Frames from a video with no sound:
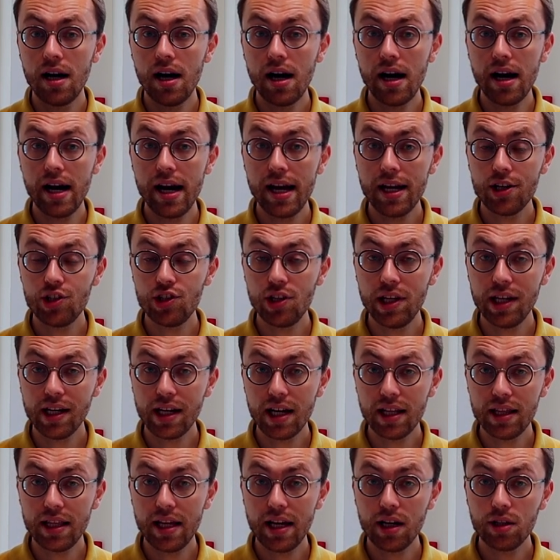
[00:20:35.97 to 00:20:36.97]
I actually
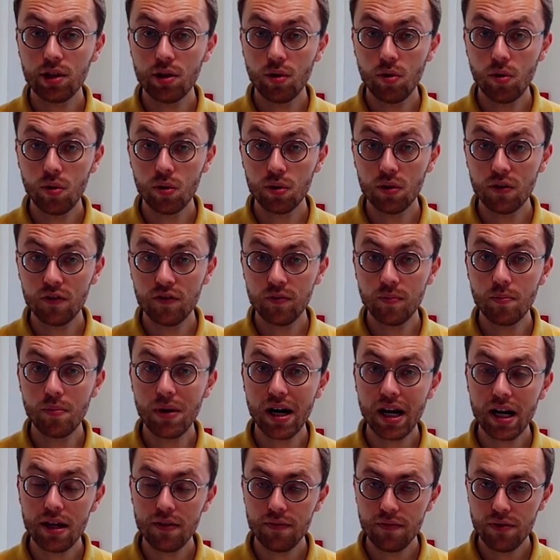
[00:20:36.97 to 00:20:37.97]
connect all of
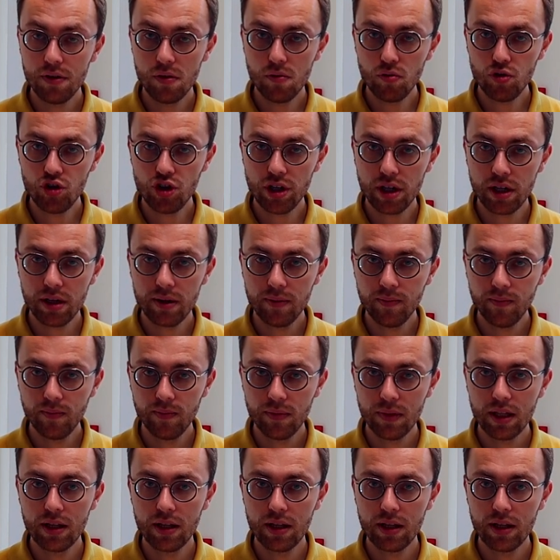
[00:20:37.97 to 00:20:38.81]
my future